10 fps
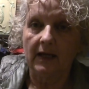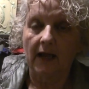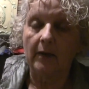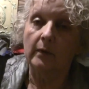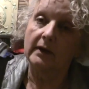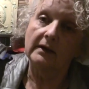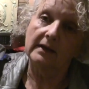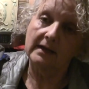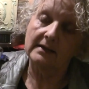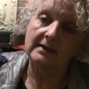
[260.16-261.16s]
And we're going to
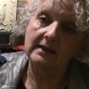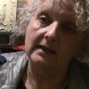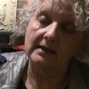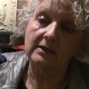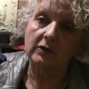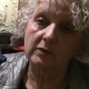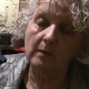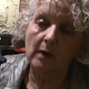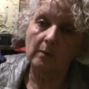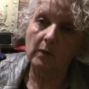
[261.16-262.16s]
let it sit until
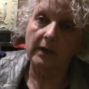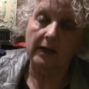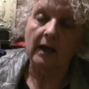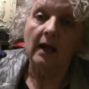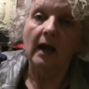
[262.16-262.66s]
tomorrow morning.